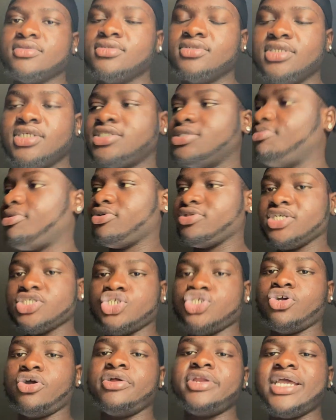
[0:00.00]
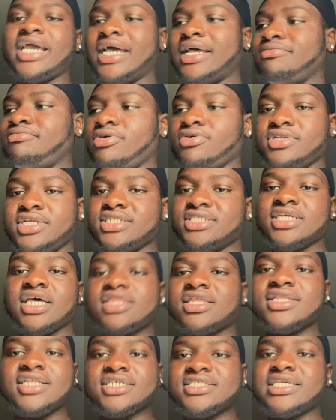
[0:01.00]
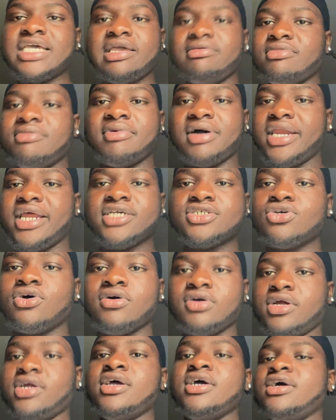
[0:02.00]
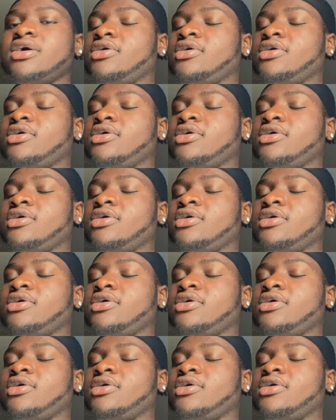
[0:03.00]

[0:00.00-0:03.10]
This bro, this journey had bro, there's nothing the same about SR.